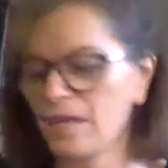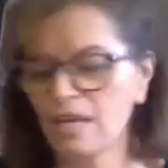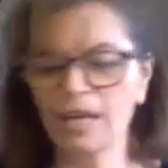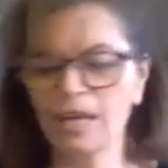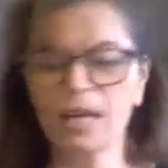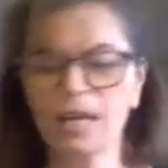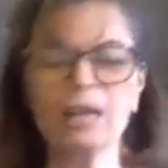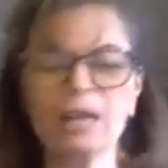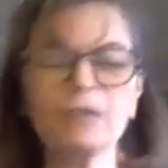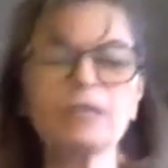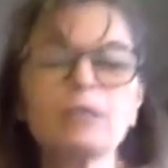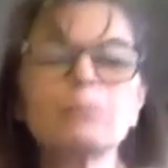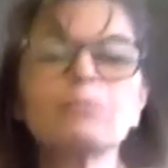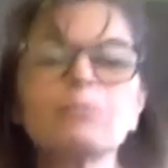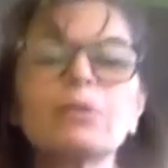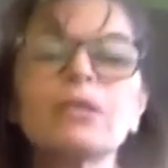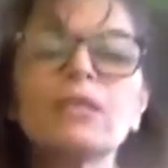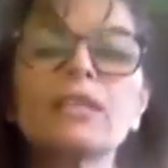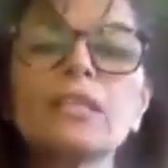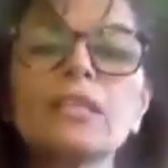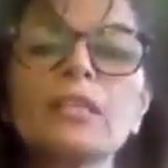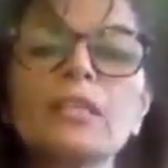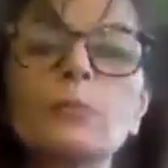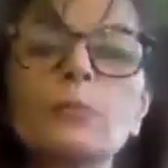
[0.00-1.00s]
I'm going to put a
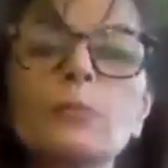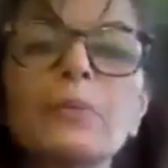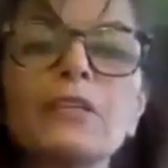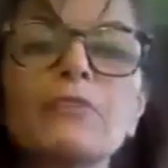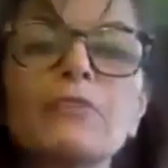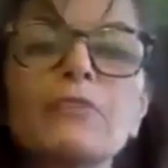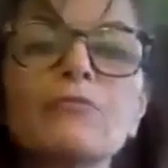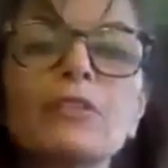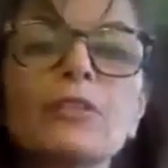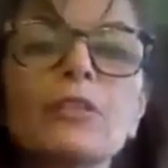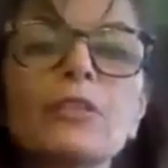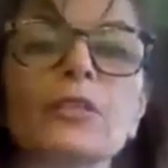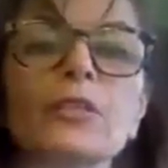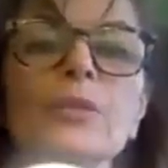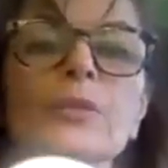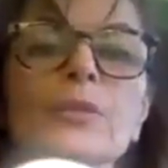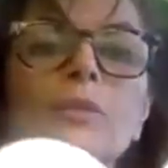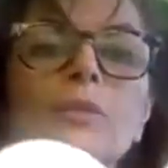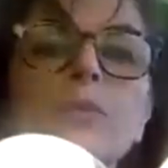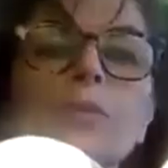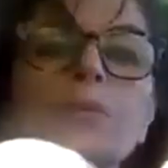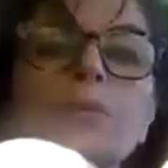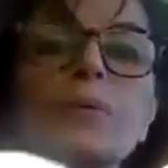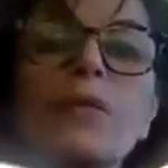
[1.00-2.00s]
little bit of
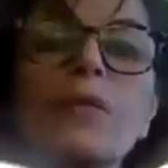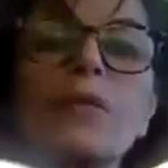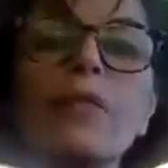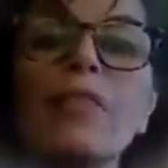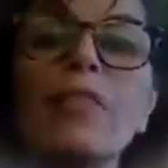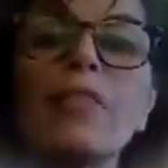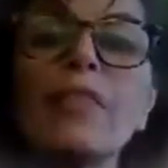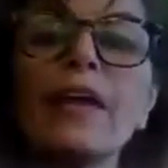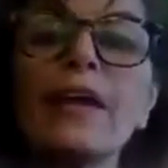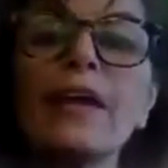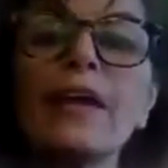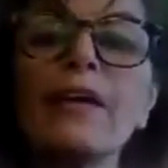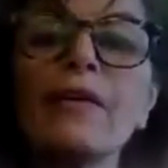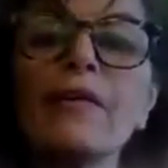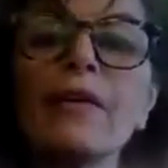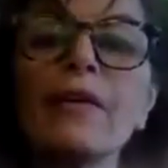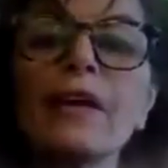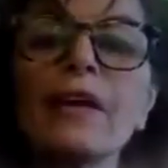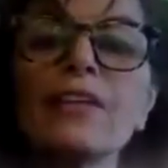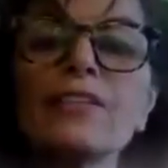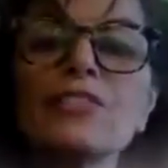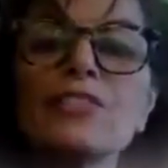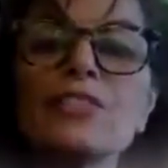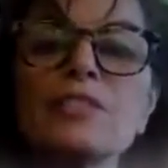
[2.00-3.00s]
glue there
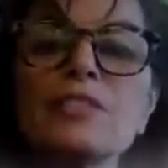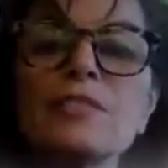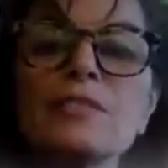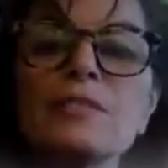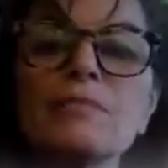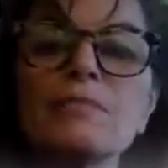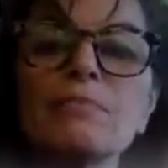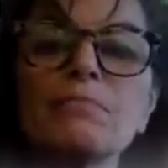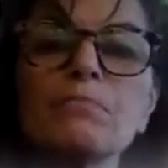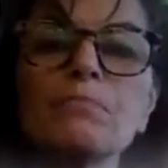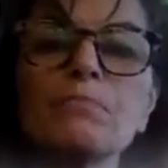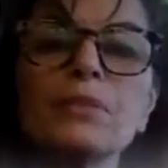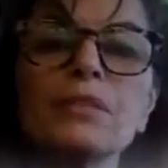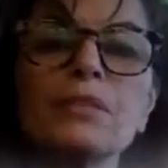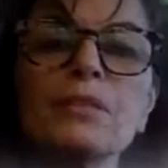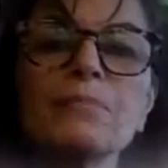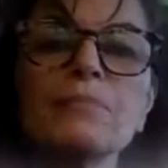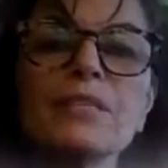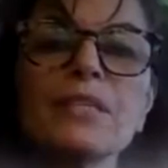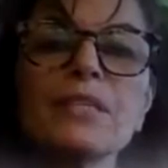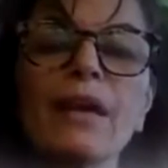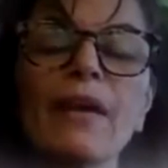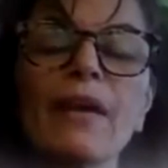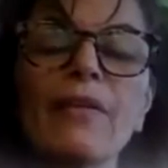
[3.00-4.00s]
and just put them
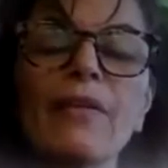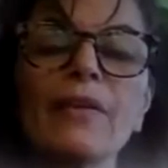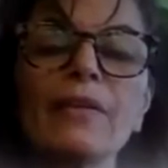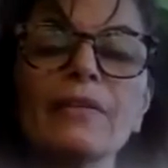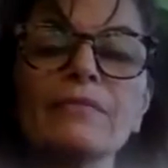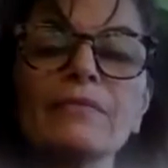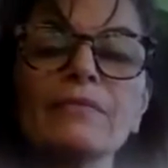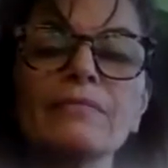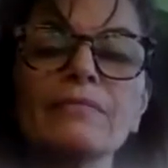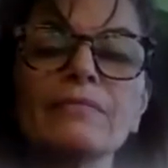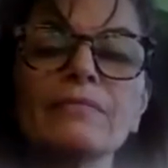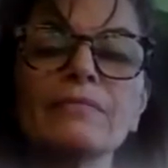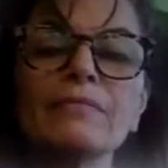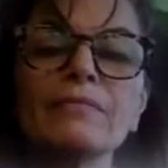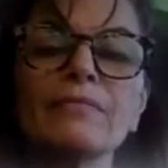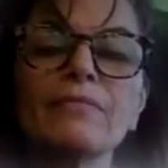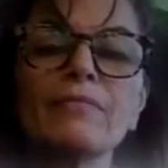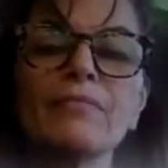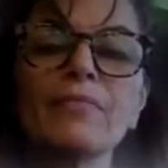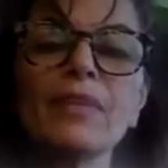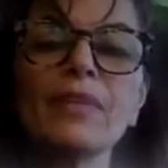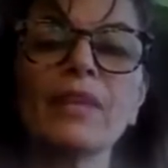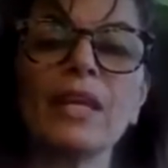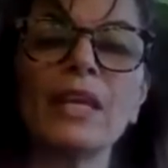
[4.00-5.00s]
together.
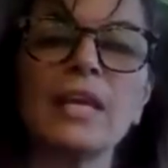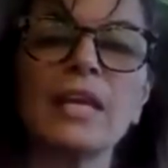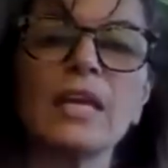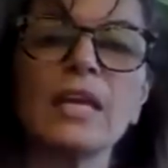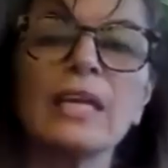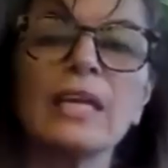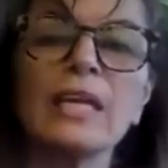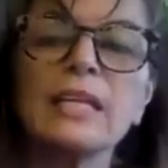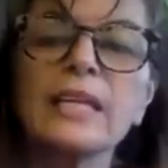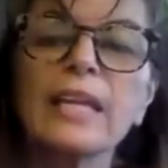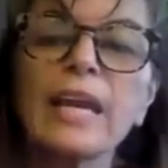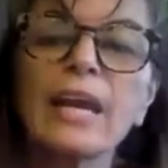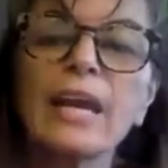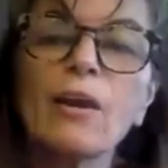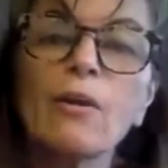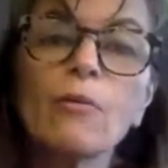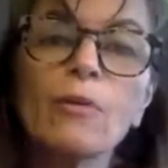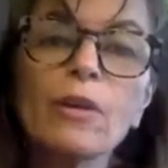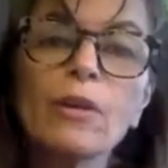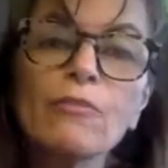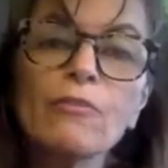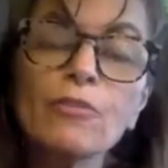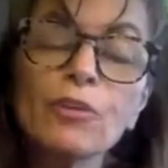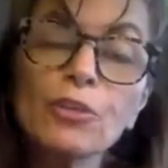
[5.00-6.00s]
Now,
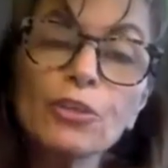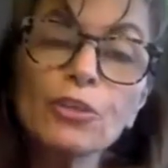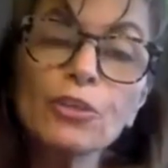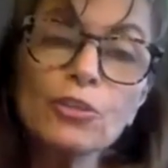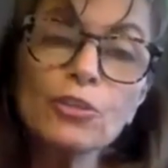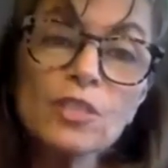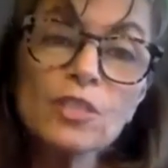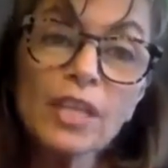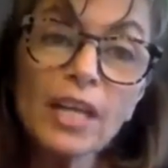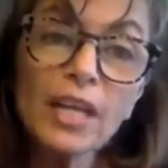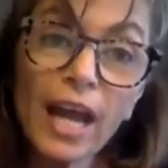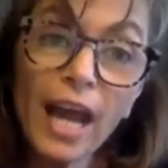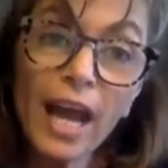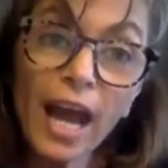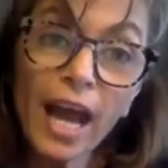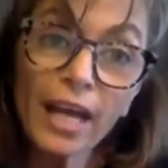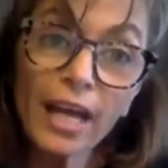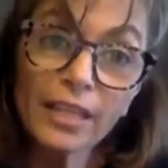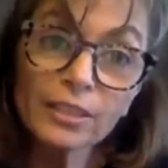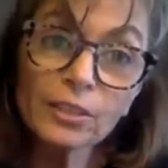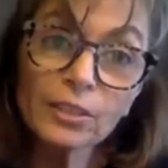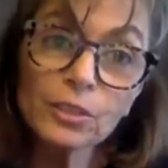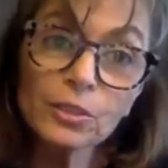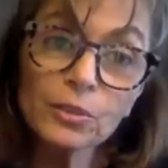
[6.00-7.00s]
if you're using a
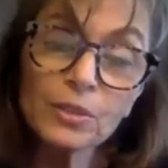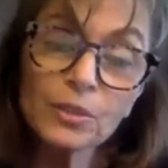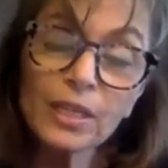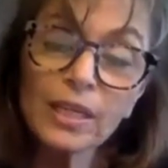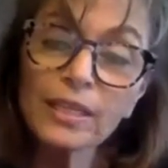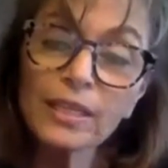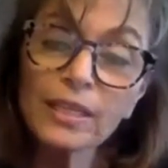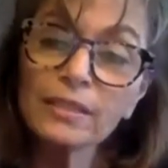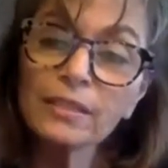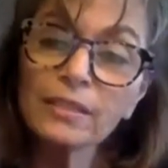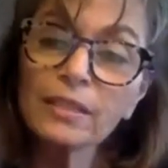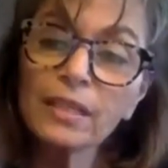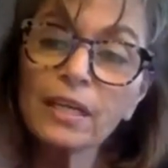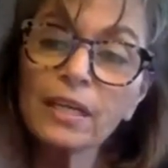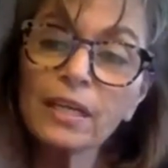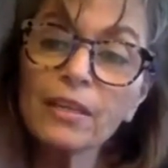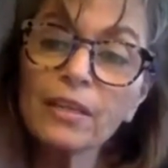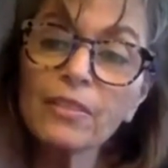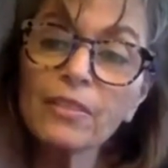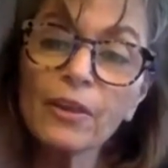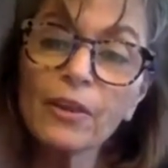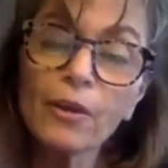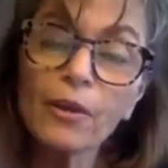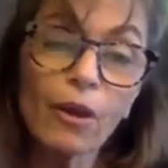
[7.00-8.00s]
hot glue gun,
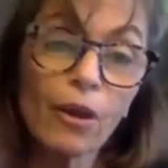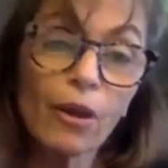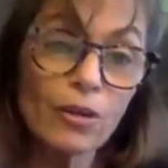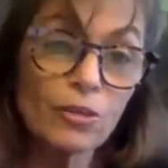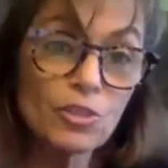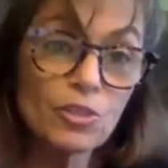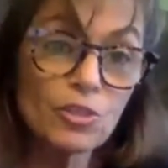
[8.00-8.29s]
there are